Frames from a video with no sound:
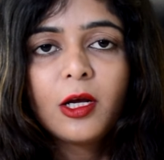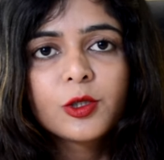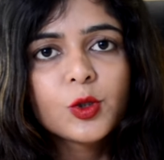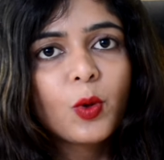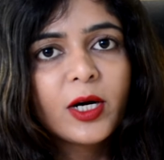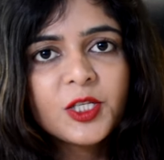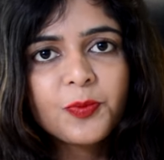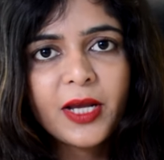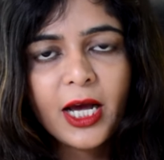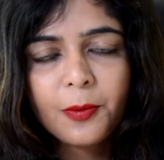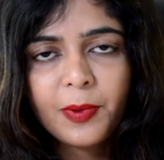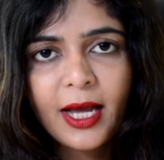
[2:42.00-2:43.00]
So what is P
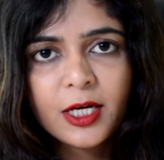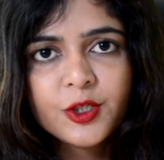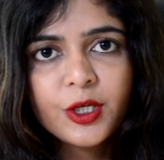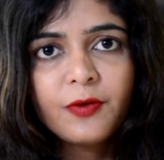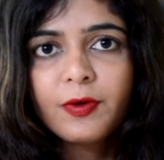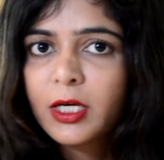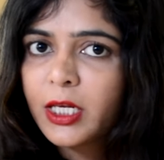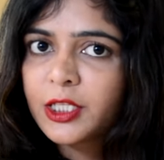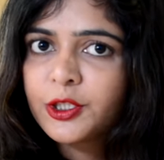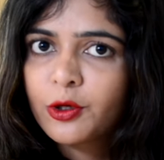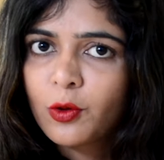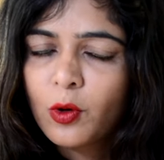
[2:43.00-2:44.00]
R P actually? We
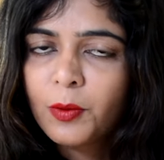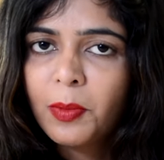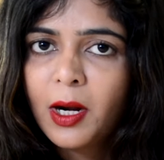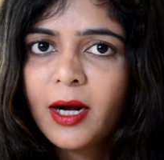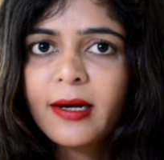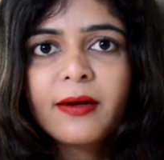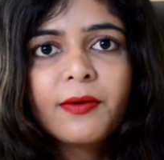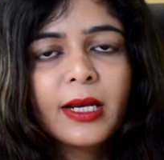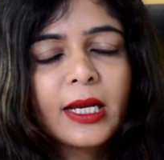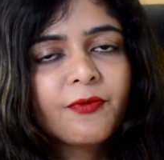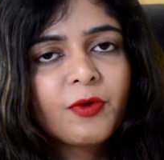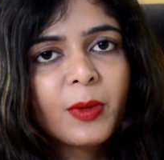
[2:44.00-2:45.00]
collect your own blood and,
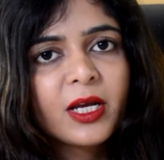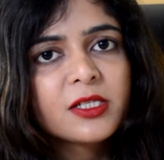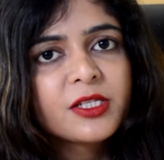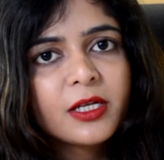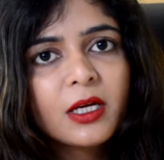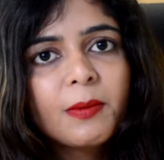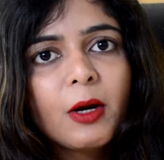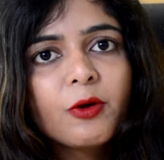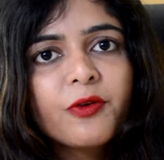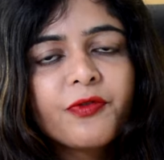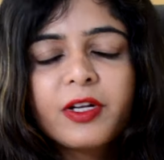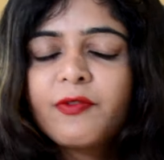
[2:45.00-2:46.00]
and we make a serum out
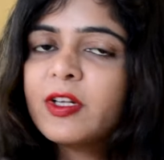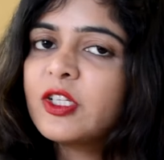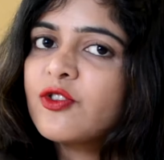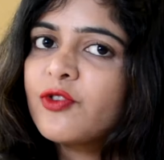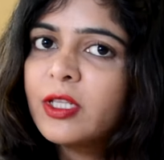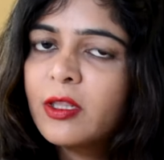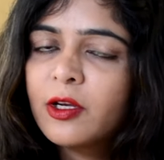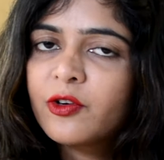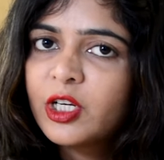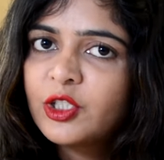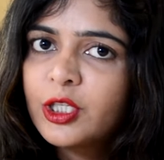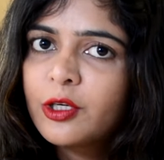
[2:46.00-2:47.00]
of it, which is
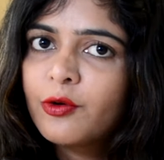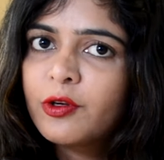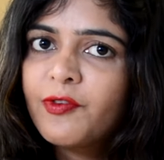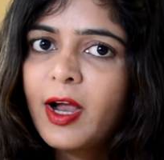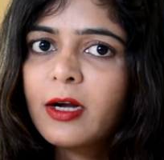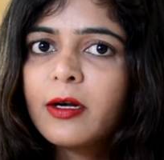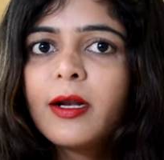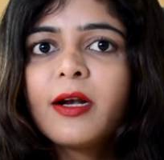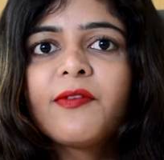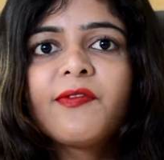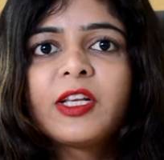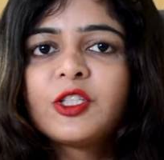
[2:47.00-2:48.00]
rich in growth factor,
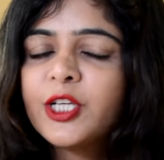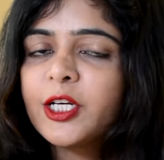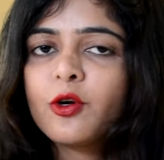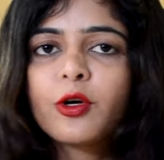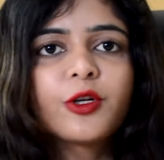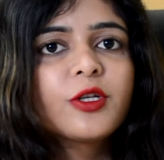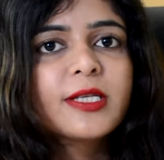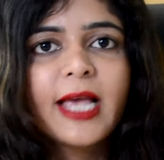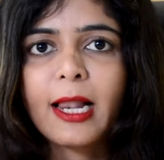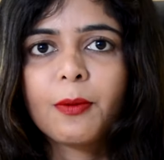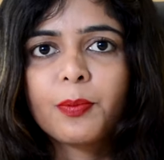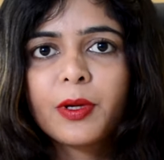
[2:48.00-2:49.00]
and inject on your
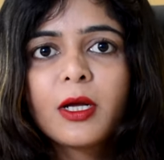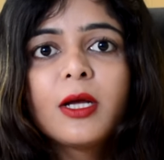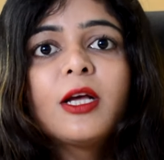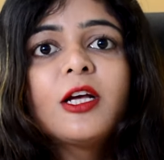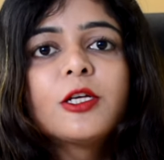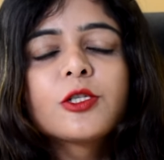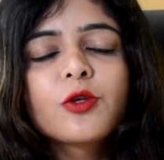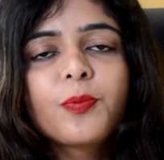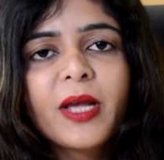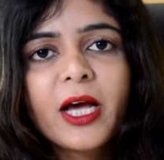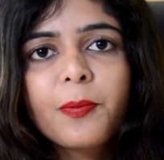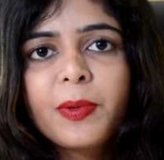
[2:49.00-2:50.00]
scalp. So
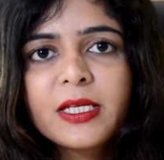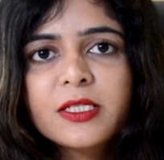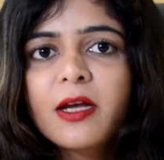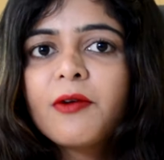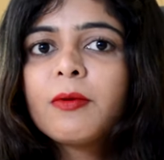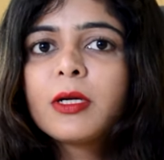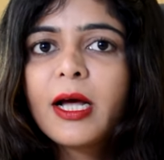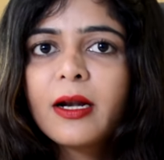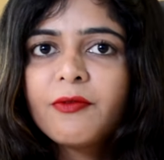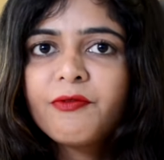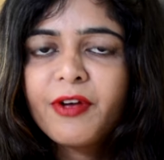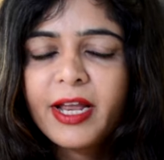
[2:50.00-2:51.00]
P R P is
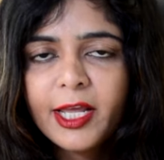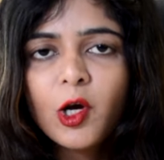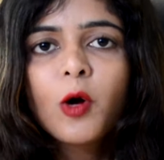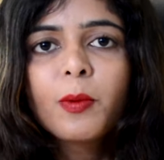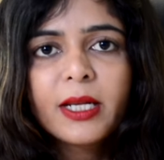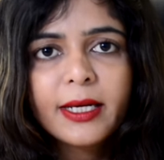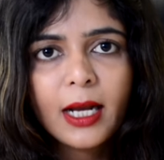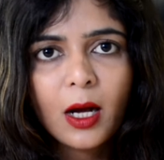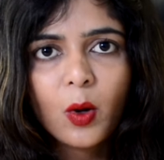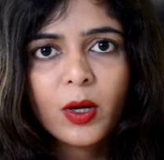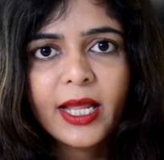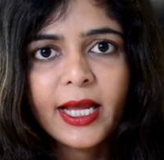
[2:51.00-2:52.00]
done very commonly
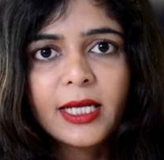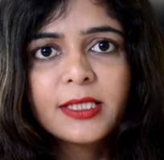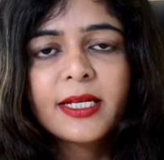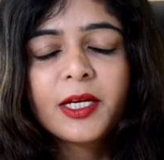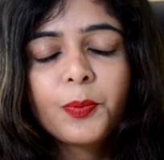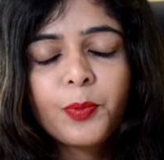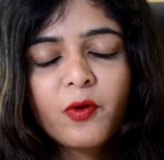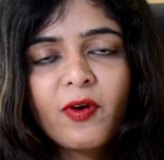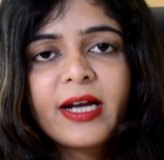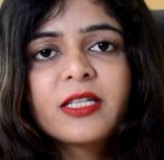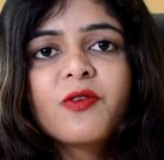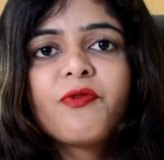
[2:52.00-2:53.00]
nowadays, and it
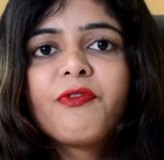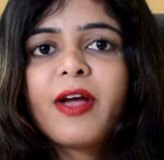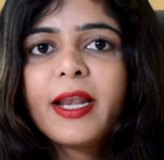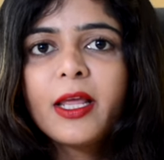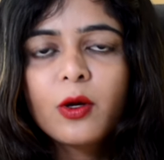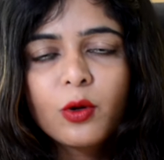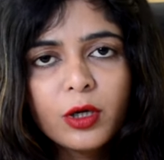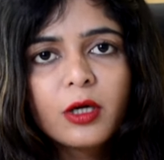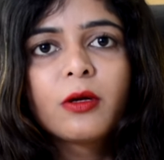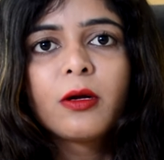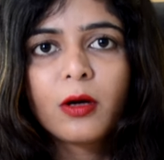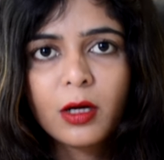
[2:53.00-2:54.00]
provides a very
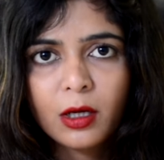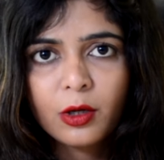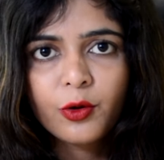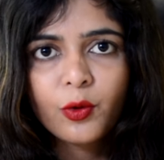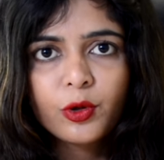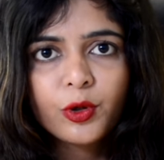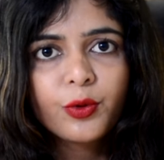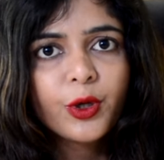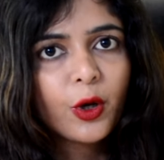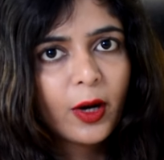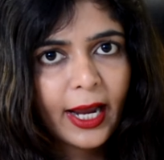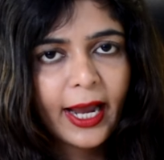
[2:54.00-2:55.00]
good uh, growth to
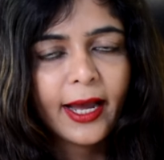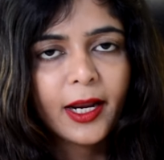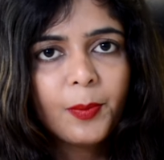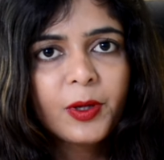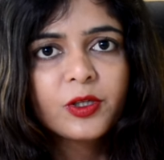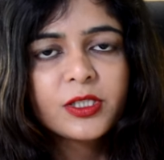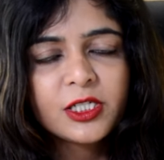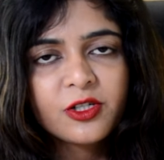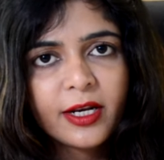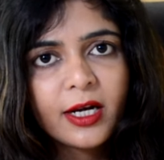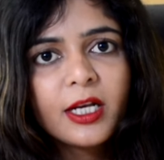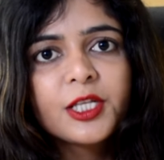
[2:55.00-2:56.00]
your hair because it
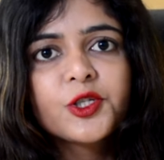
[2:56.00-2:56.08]
directly